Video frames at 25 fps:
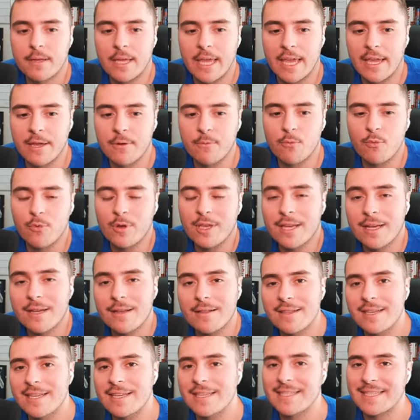a
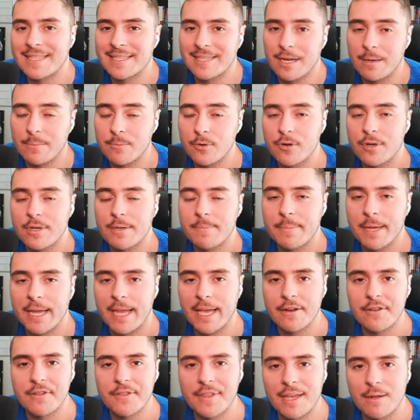weekly summary
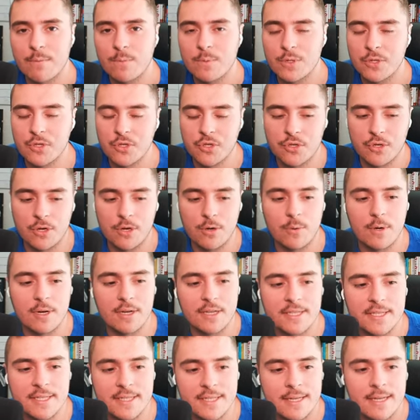panel that will show
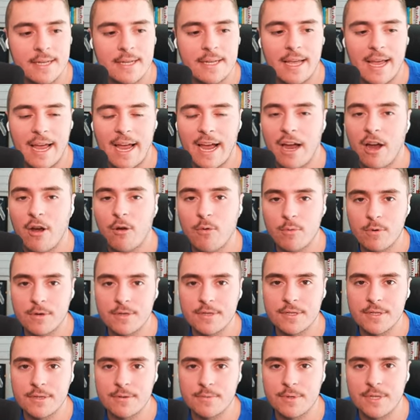us how we're
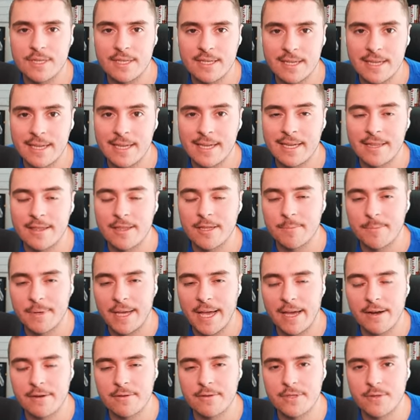doing in the
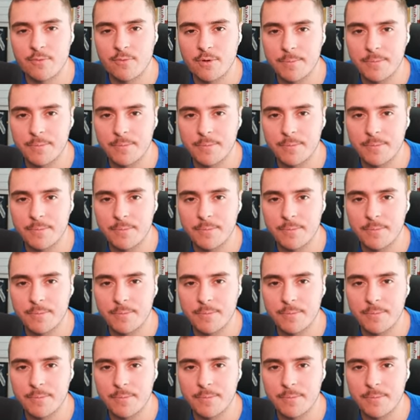battles we're